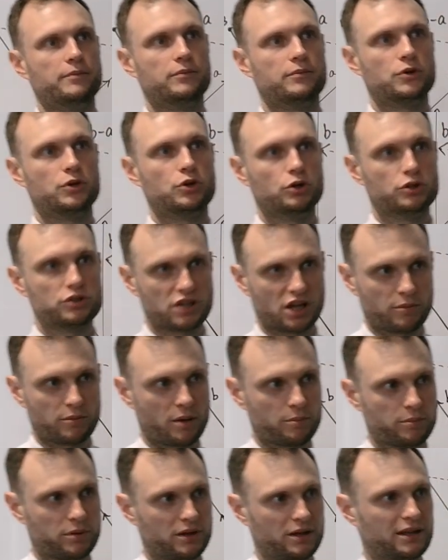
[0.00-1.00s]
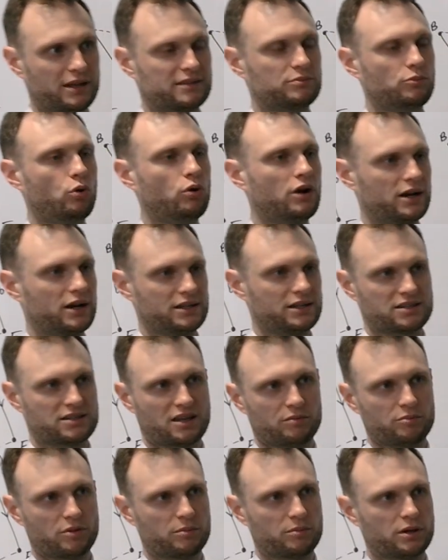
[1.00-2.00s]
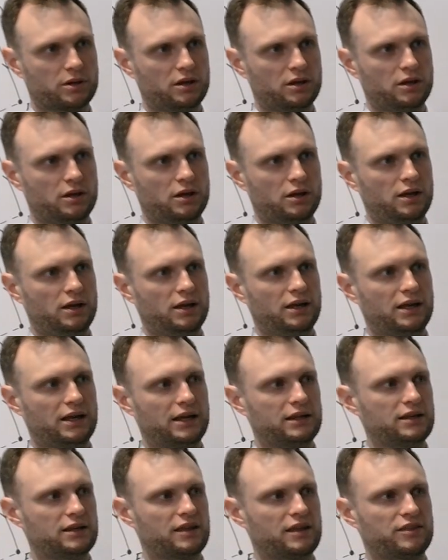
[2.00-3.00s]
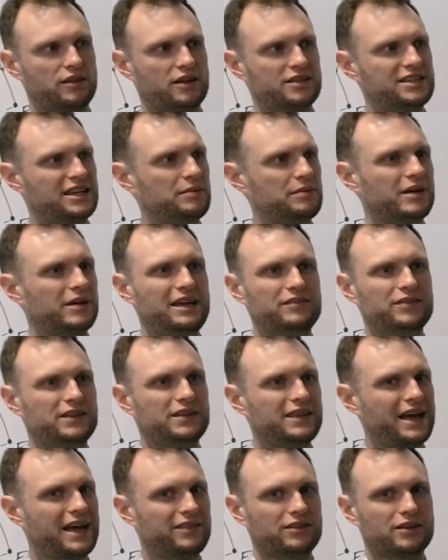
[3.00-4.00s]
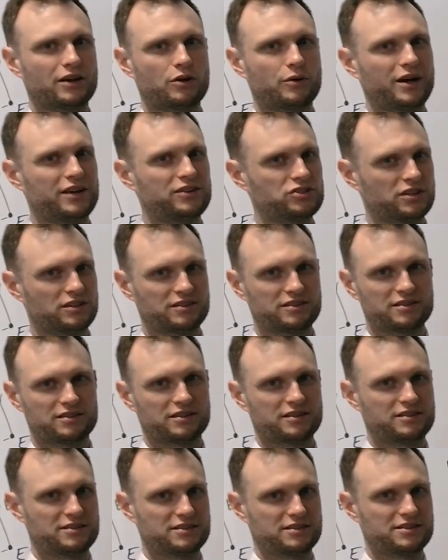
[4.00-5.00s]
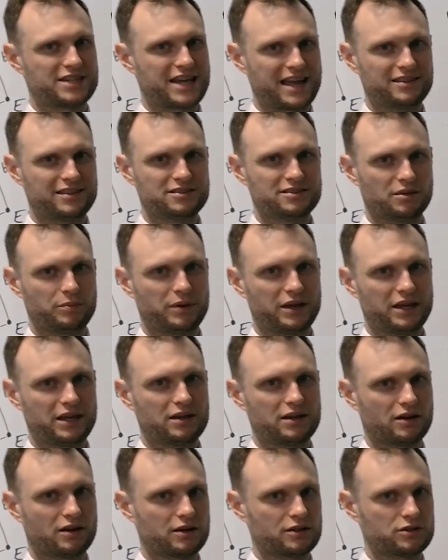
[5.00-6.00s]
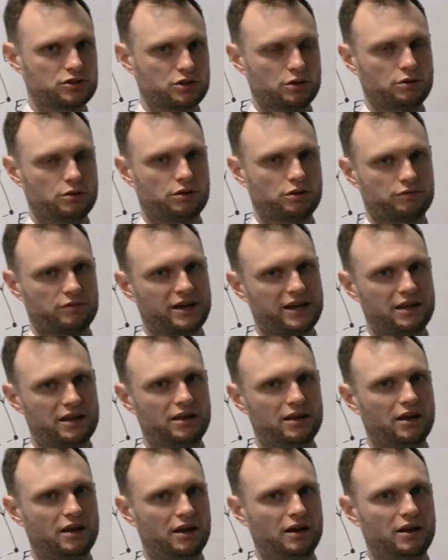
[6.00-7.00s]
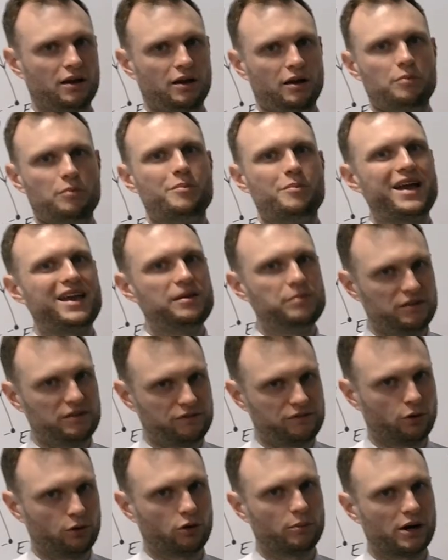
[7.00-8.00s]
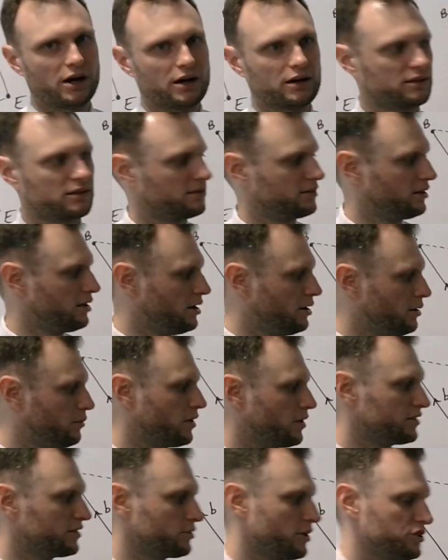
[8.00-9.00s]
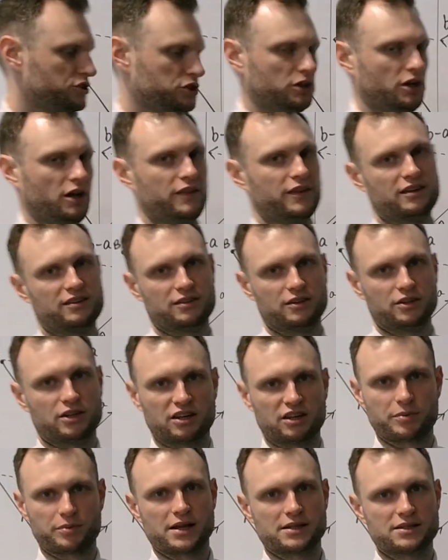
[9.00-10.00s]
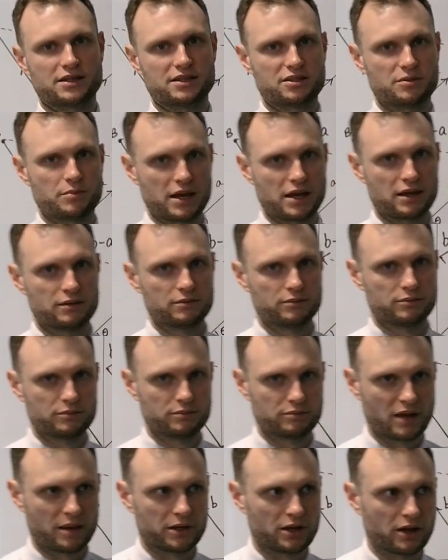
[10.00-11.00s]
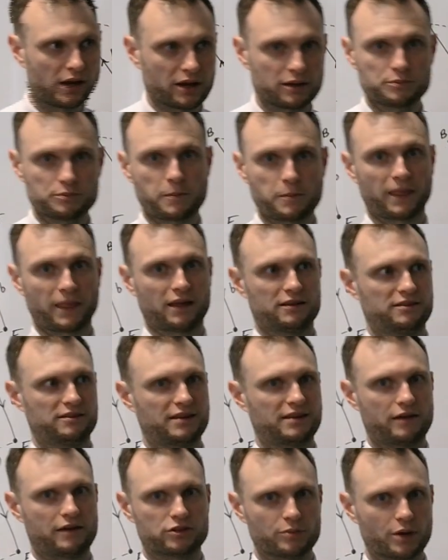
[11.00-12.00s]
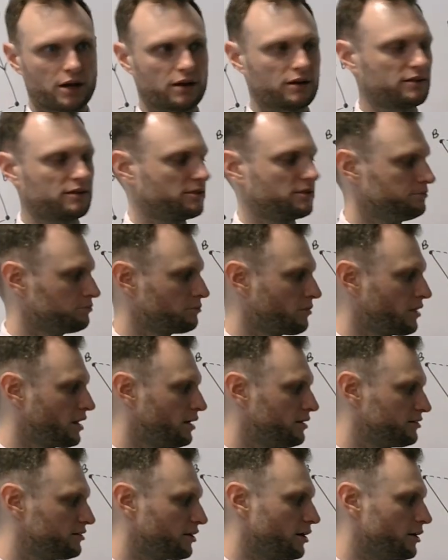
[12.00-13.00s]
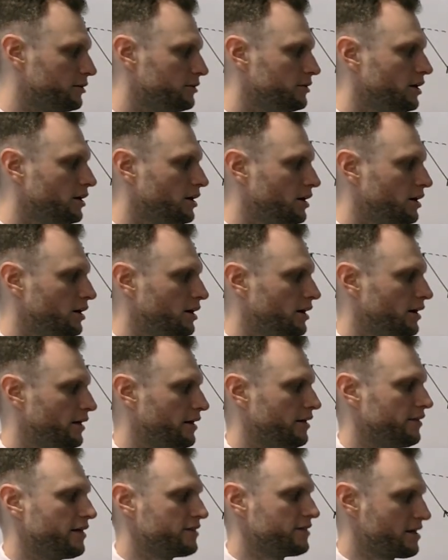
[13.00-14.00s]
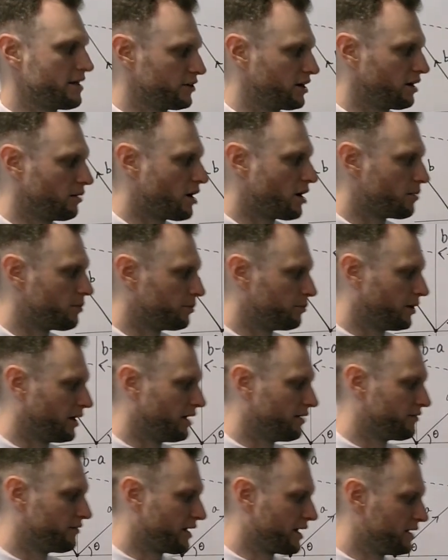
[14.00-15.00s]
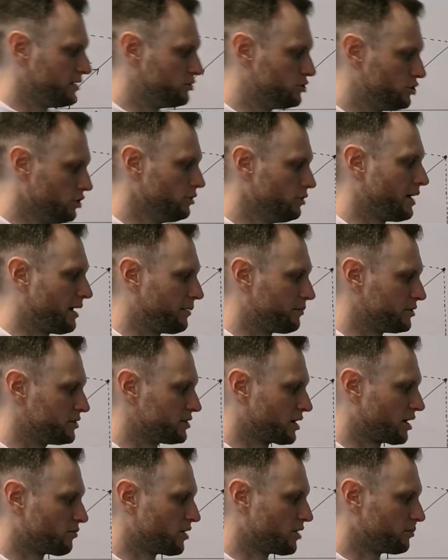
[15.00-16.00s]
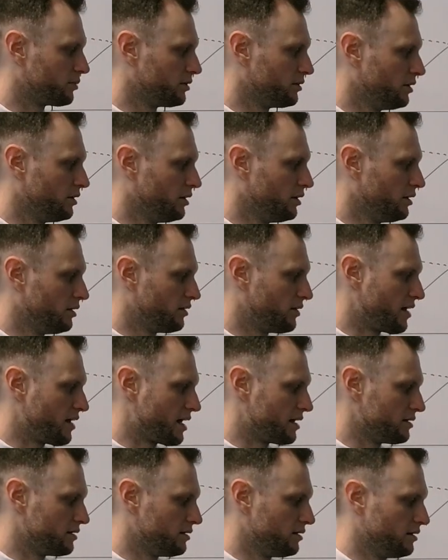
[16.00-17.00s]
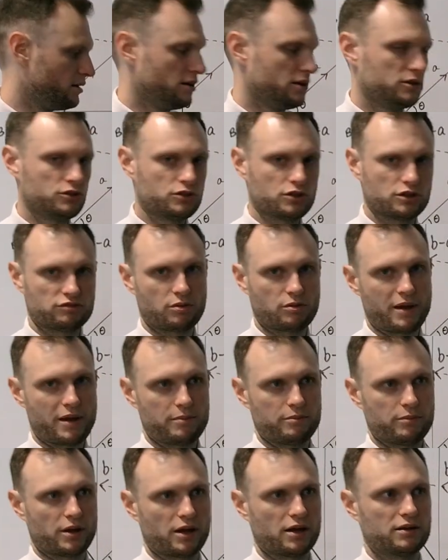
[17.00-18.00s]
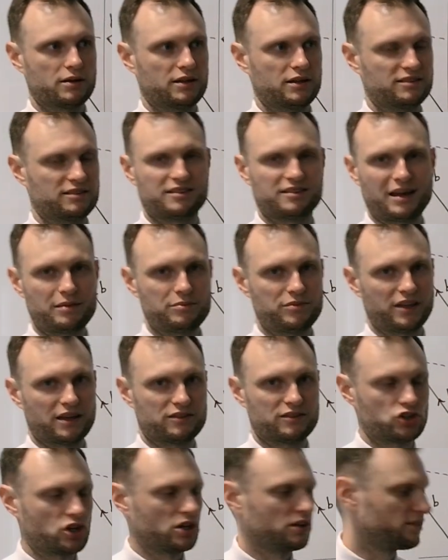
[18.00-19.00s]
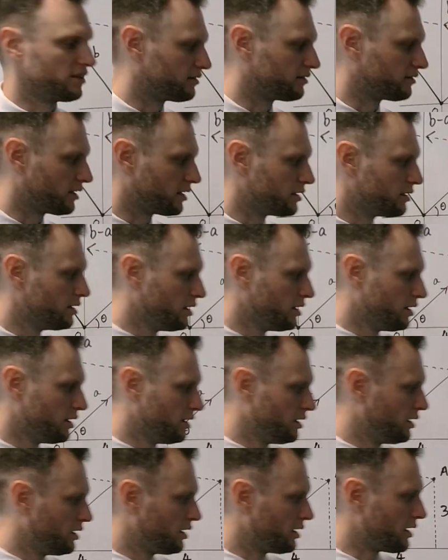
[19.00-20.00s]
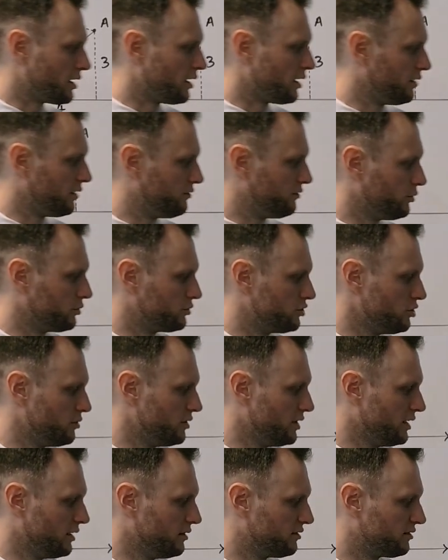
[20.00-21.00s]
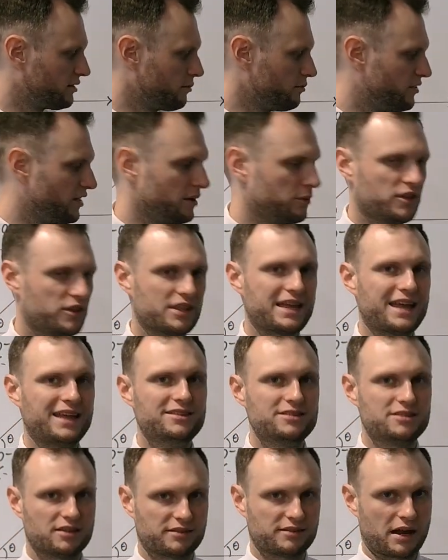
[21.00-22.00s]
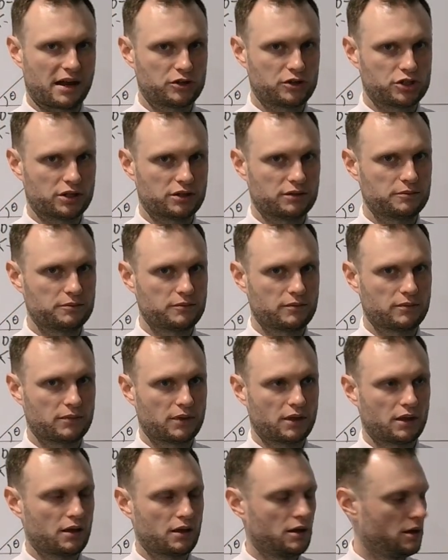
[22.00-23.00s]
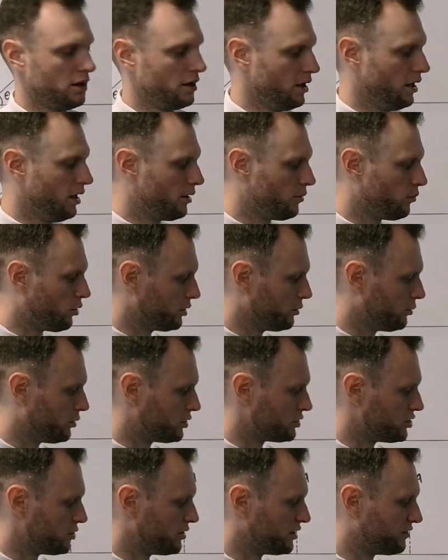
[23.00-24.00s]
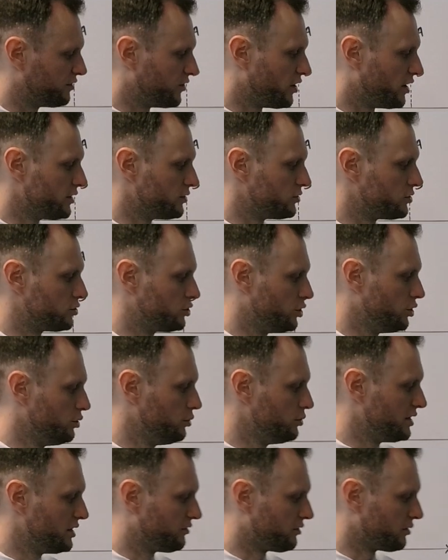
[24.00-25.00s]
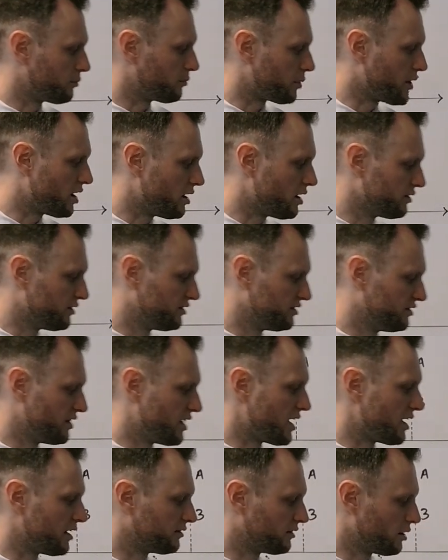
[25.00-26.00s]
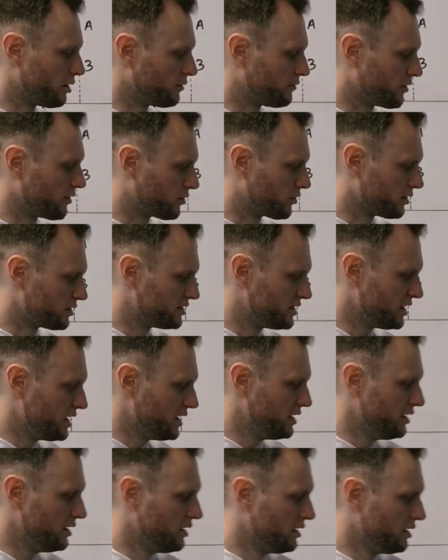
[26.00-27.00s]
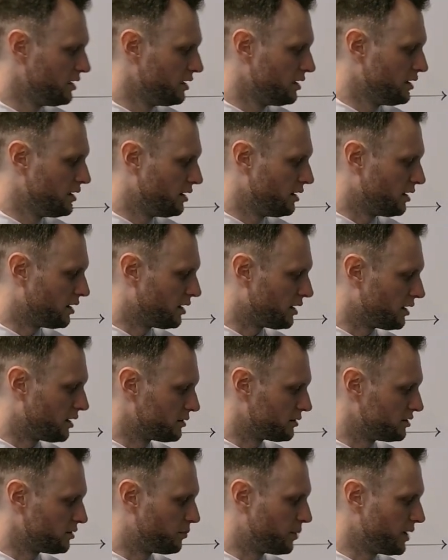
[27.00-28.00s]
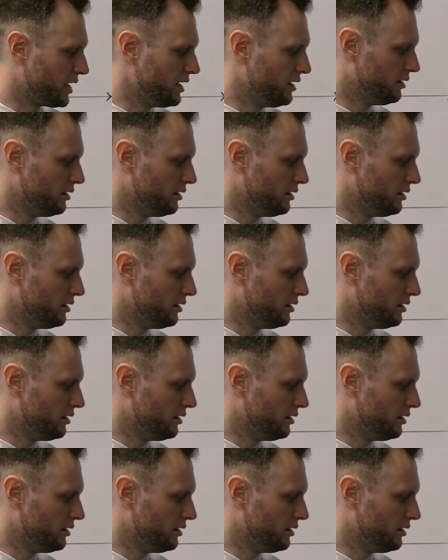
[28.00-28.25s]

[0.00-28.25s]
could come up. It's more likely to come up in year 13, but even then the questions tend to be kind of 2, 3, maybe 4 marks, whereas a question like this you'd expect it to be maybe like 7 marks. So they've never come up, but if they do happen to come up, then just remember it's the same thing as GCSE. If you're doing something with an intersection, and what you want to do is find 2 different paths there. So if I've got D to P,